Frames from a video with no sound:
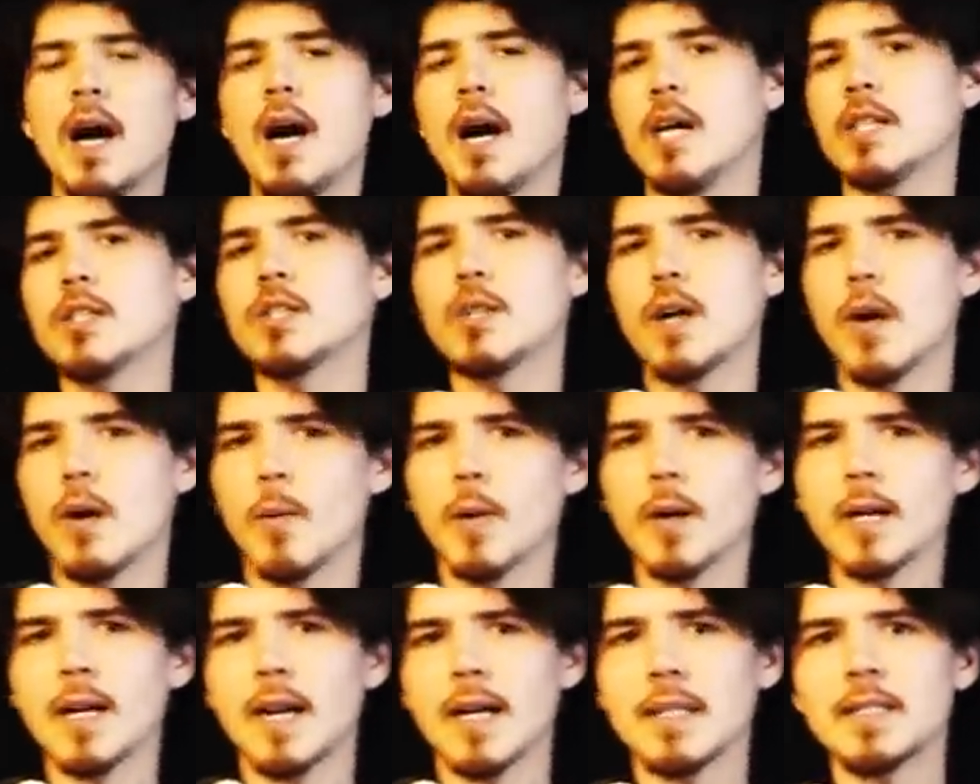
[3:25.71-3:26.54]
uh, start
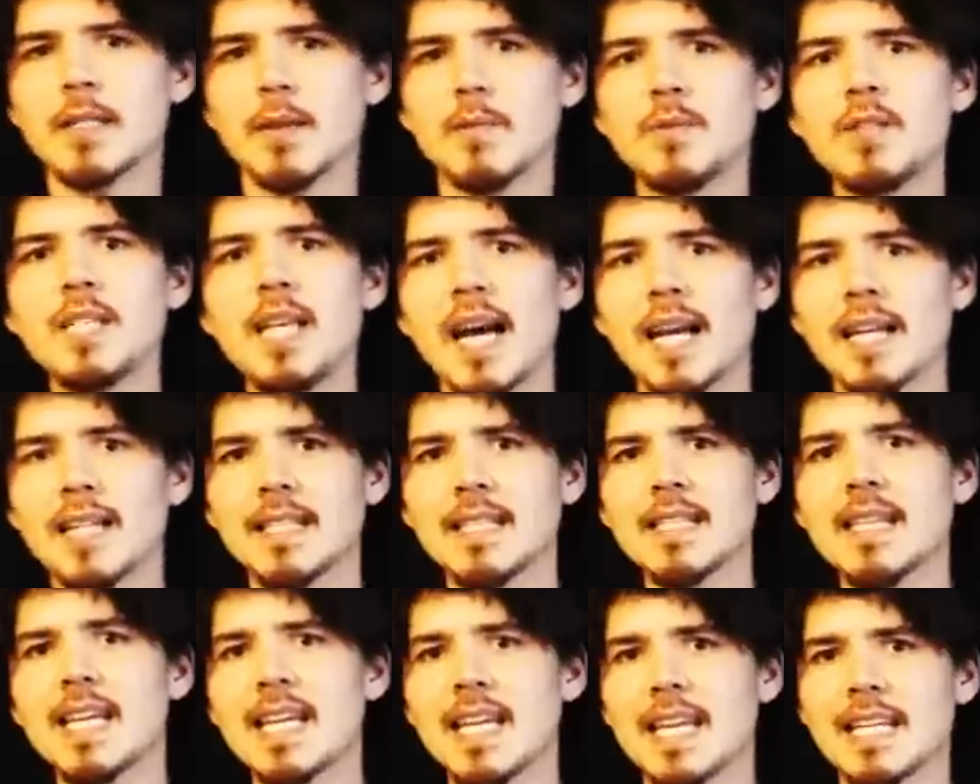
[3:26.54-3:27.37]
working on some
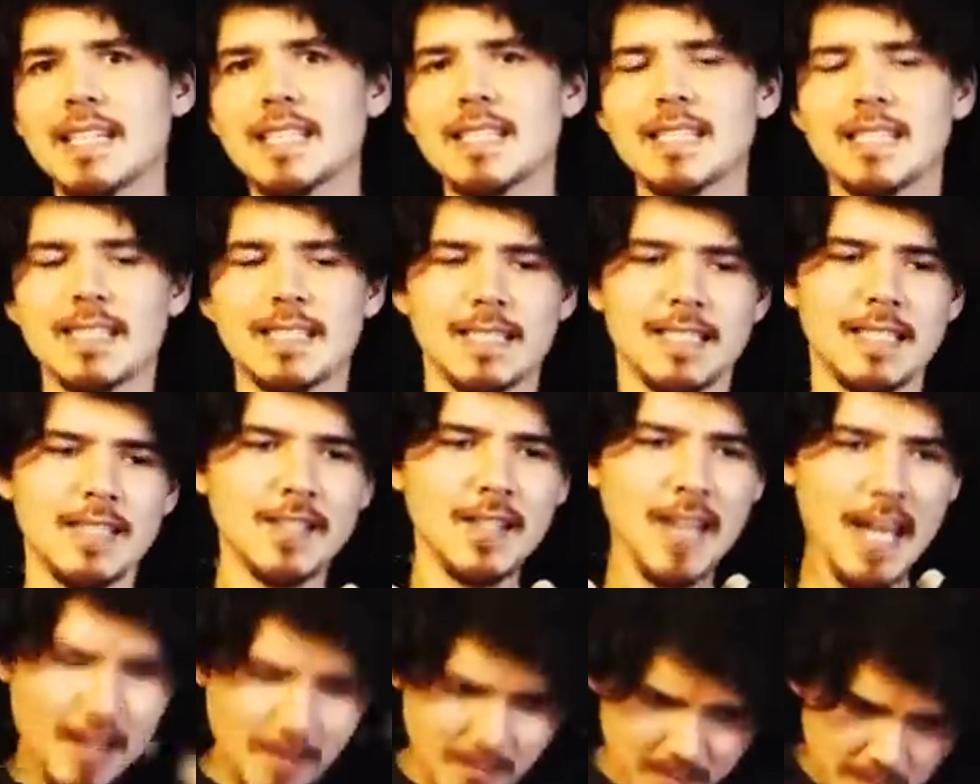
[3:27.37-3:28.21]
techniques.
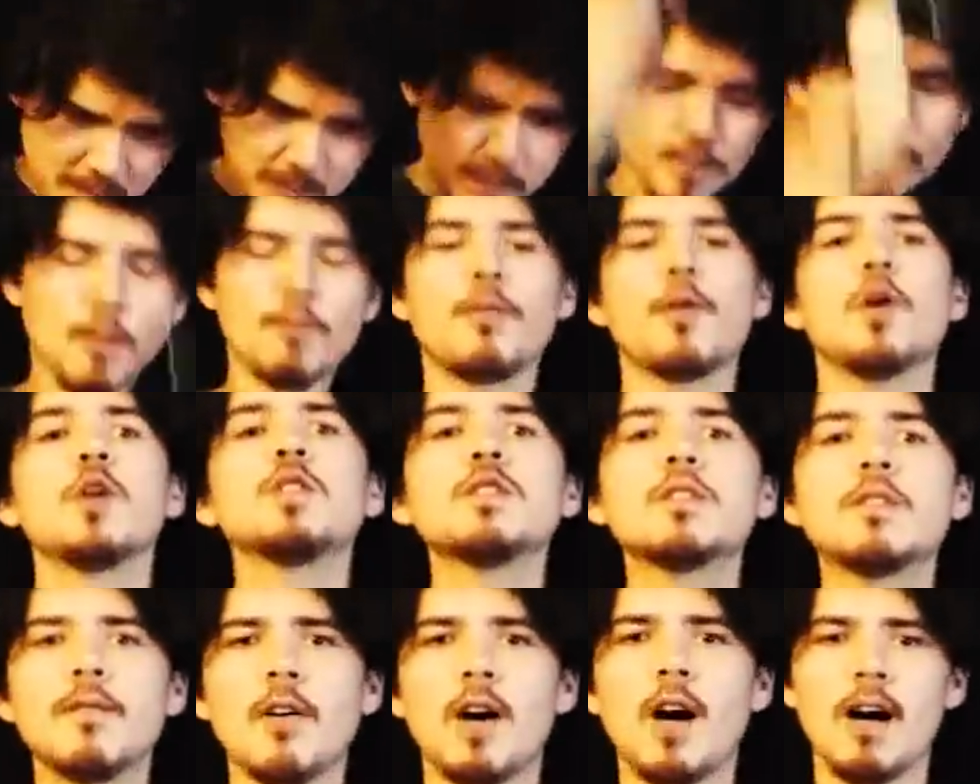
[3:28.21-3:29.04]
Okay,
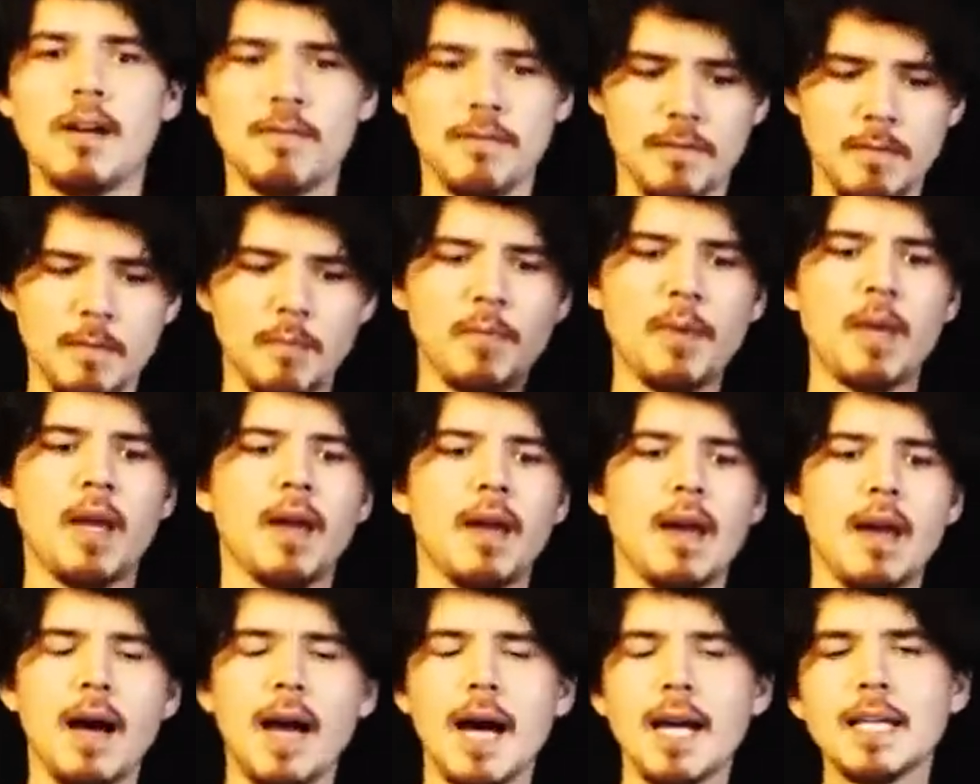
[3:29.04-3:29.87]
first of all,
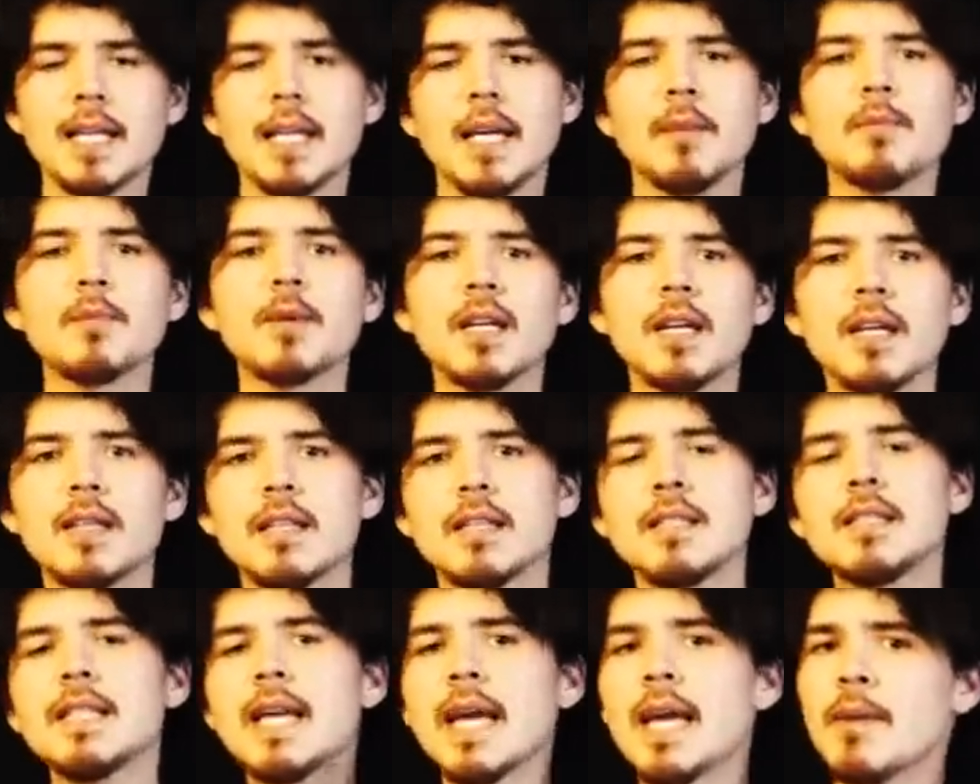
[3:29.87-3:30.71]
I keep getting
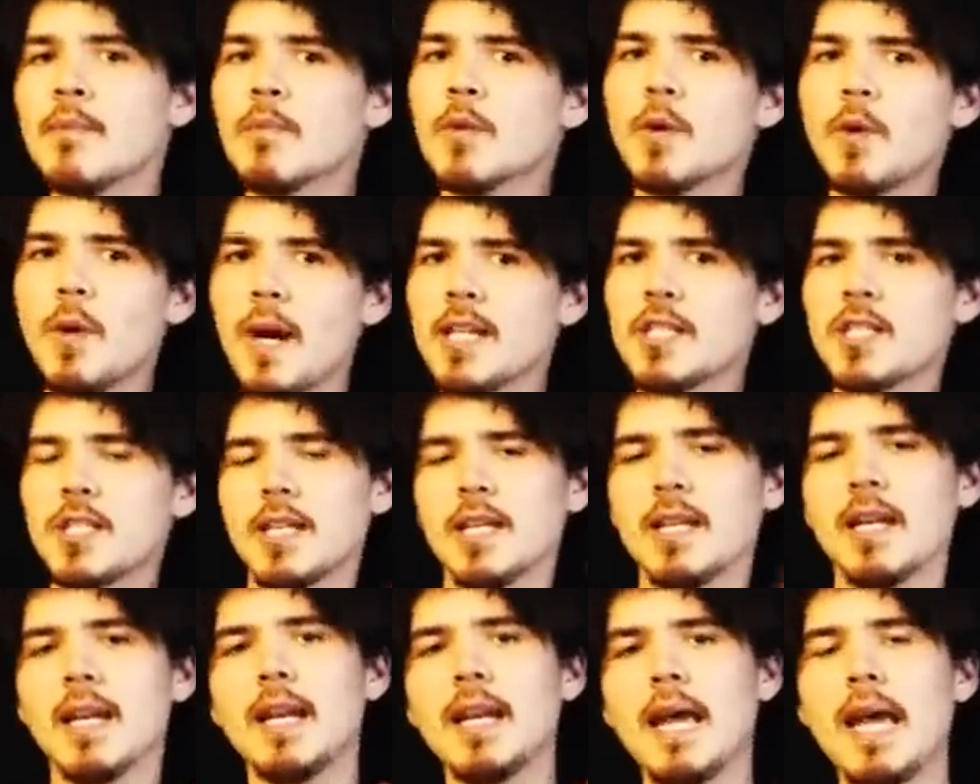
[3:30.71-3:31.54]
the same
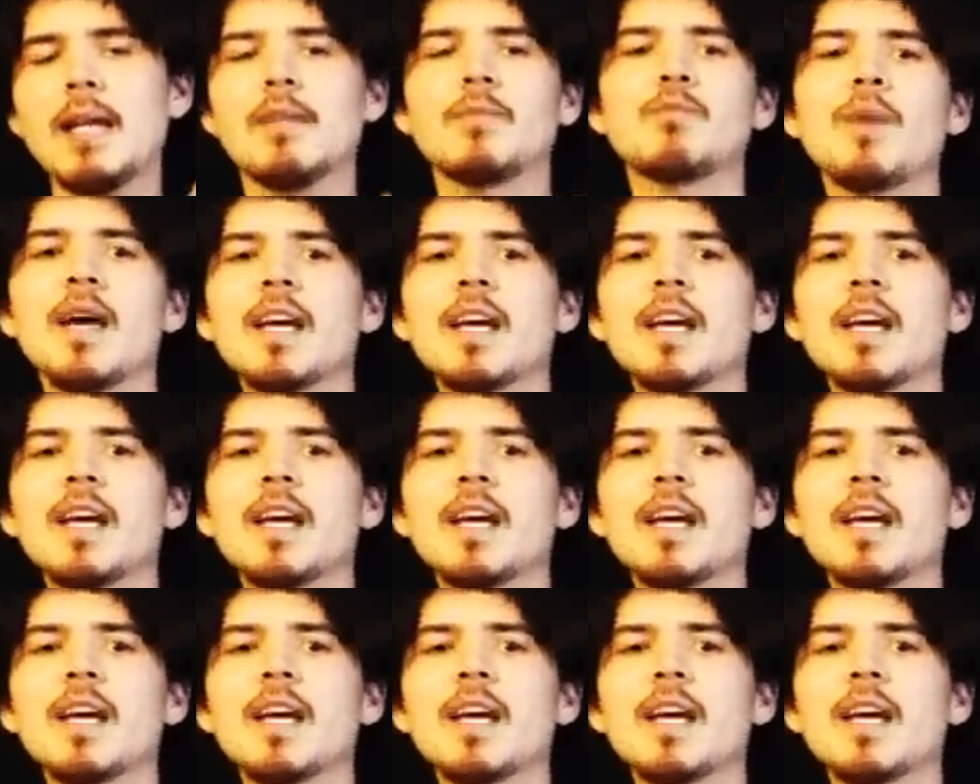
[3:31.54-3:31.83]
question, and it